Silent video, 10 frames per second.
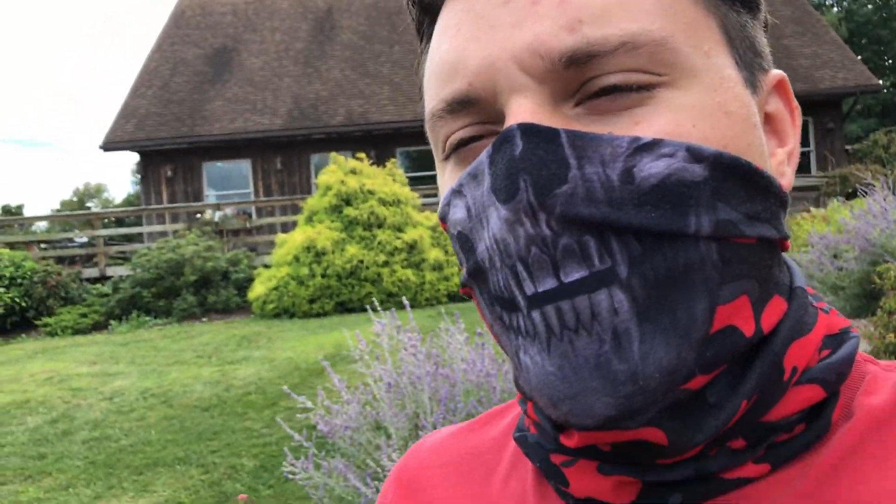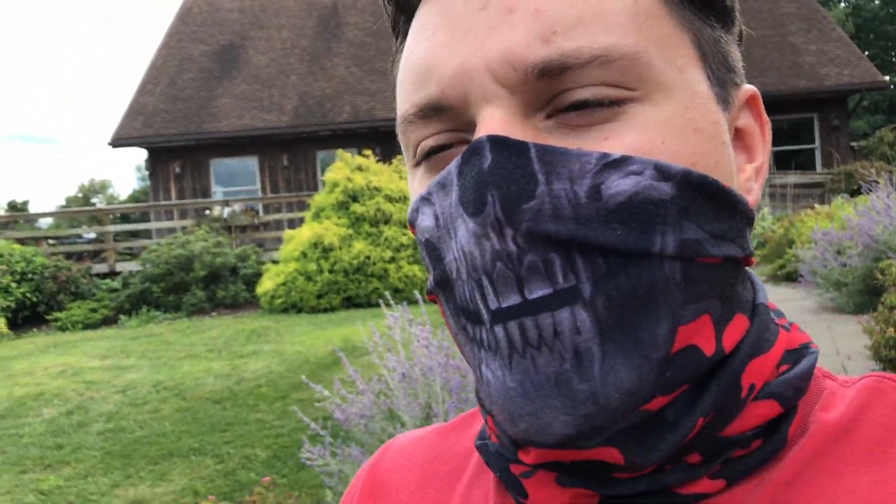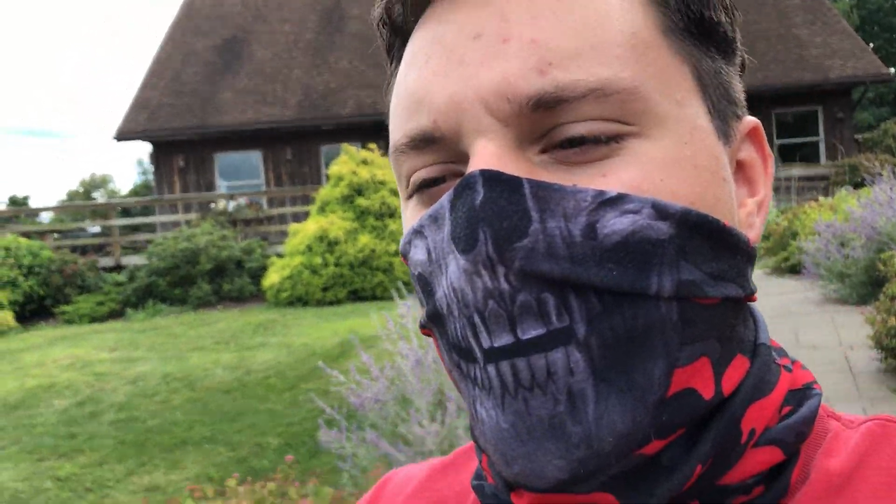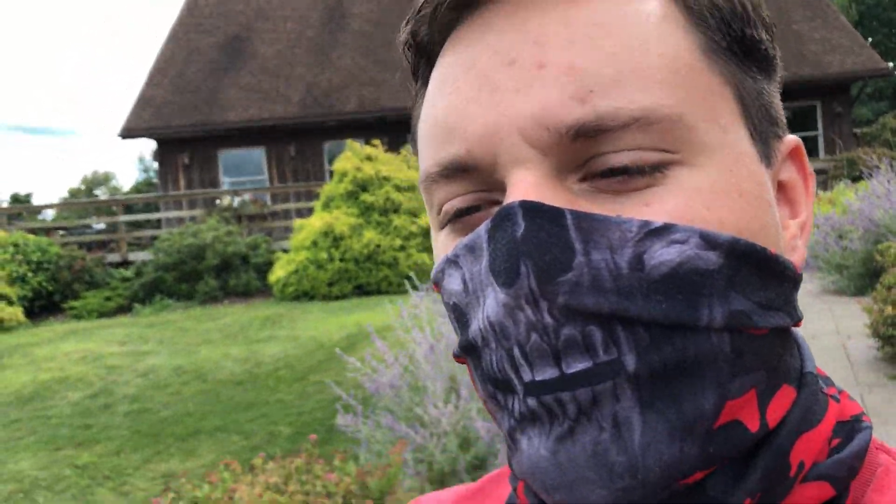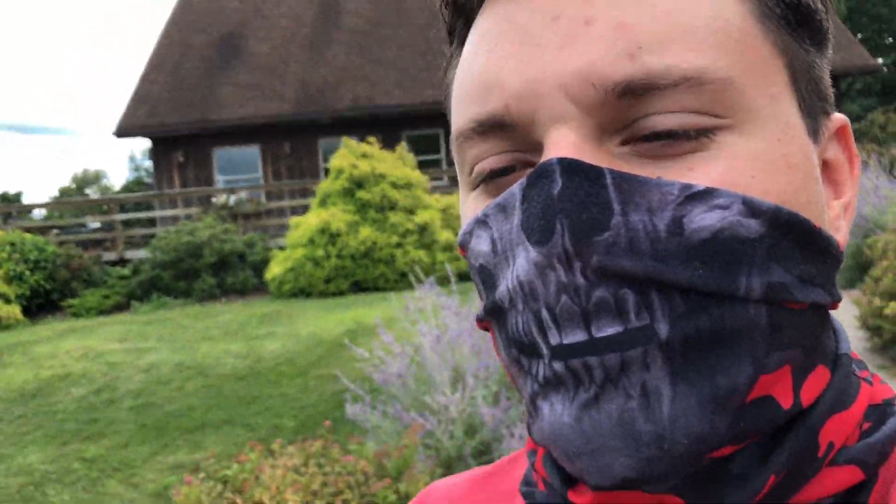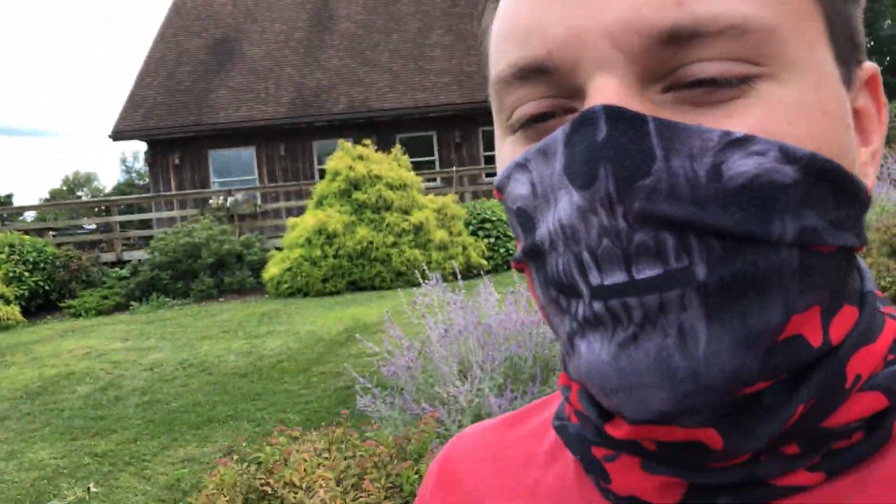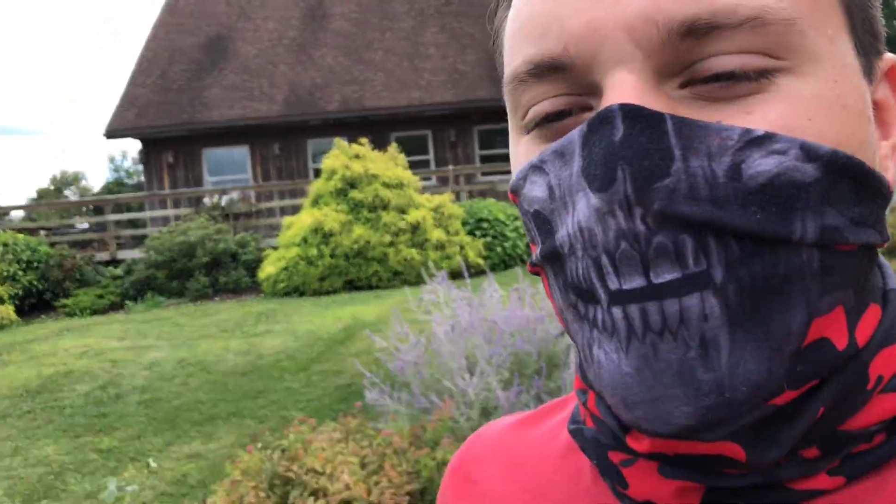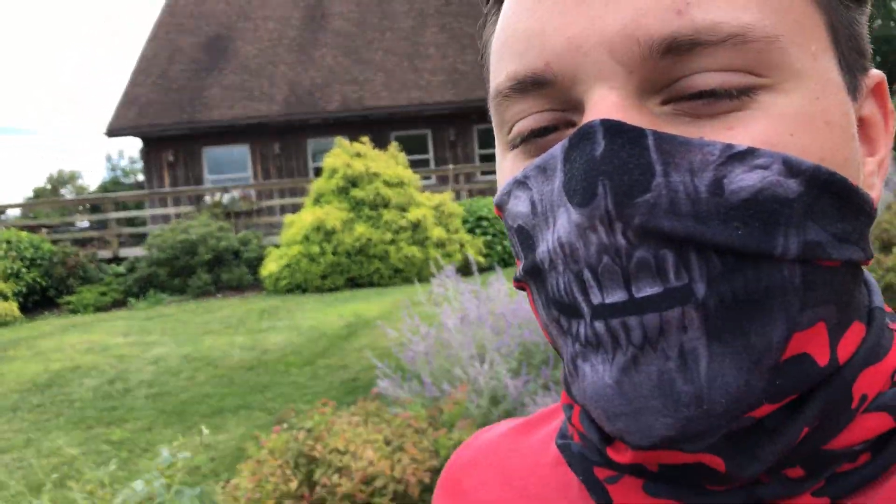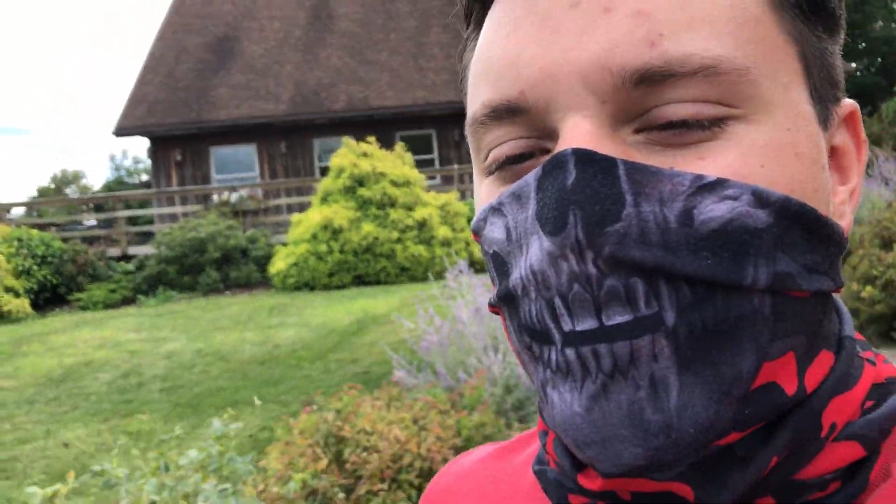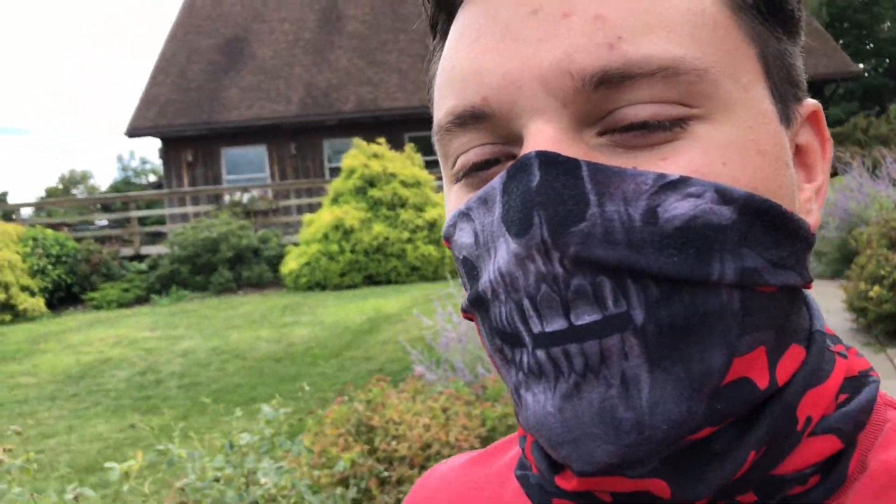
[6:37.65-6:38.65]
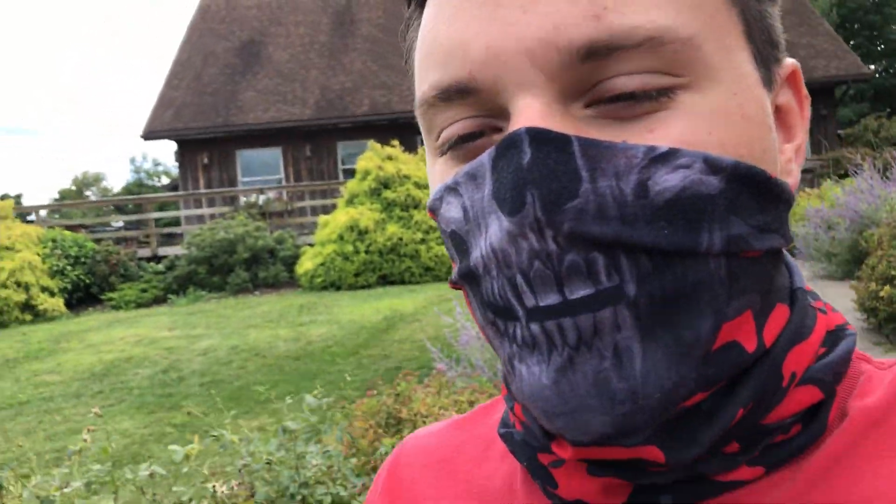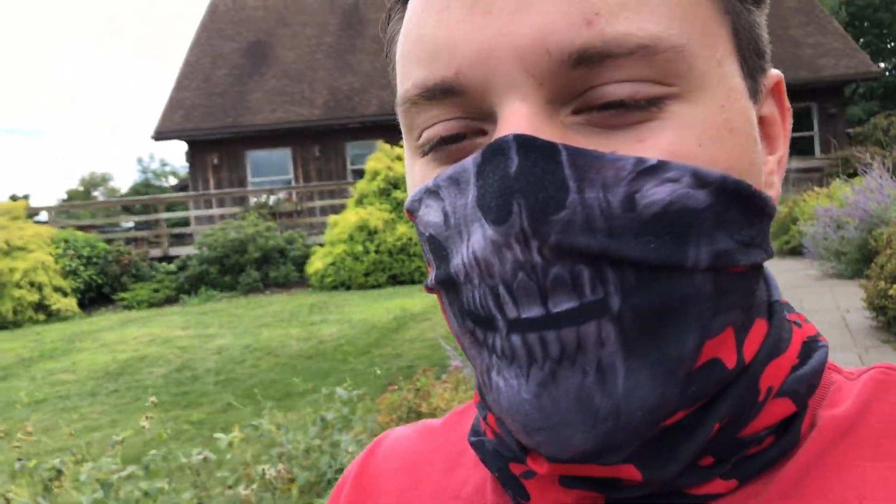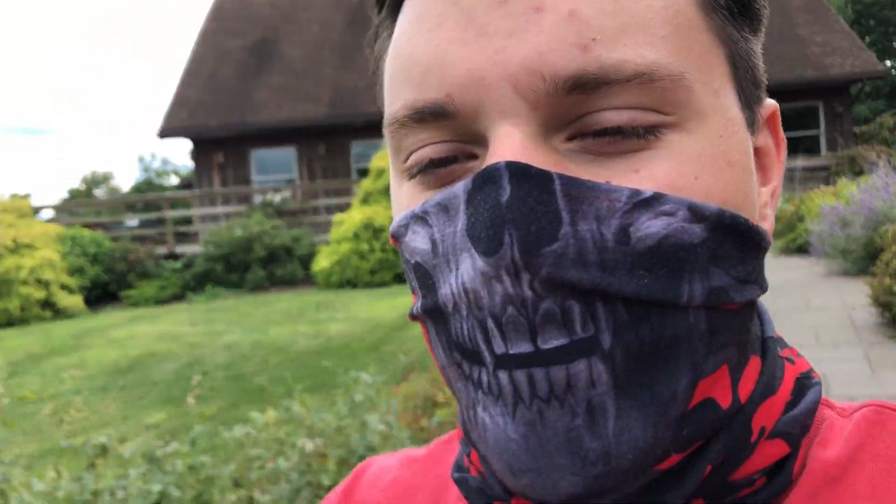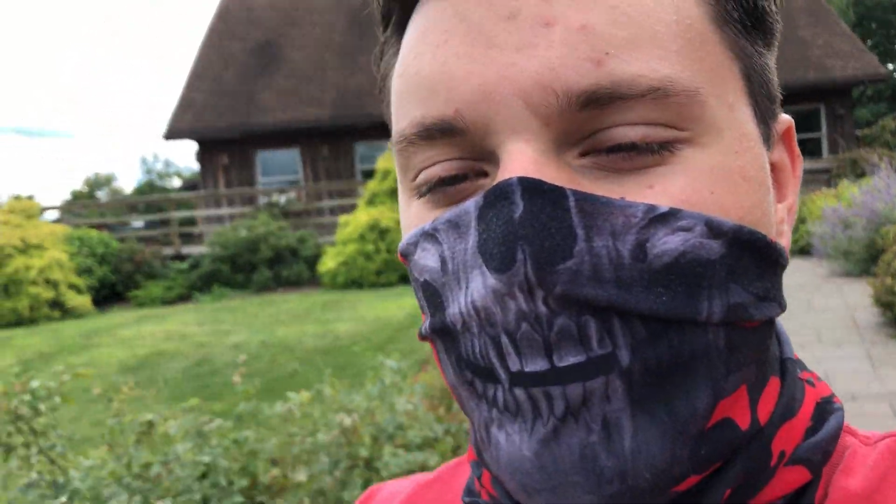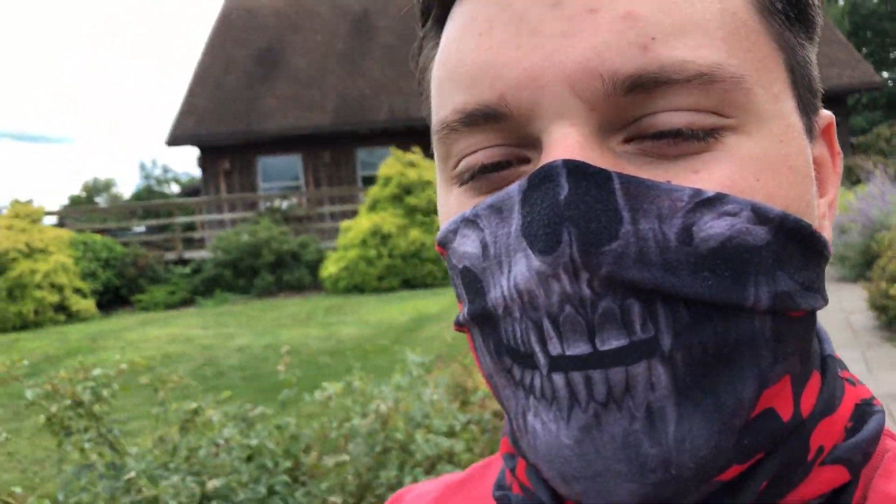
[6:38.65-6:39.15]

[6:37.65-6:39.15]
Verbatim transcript: And I'll re-show the name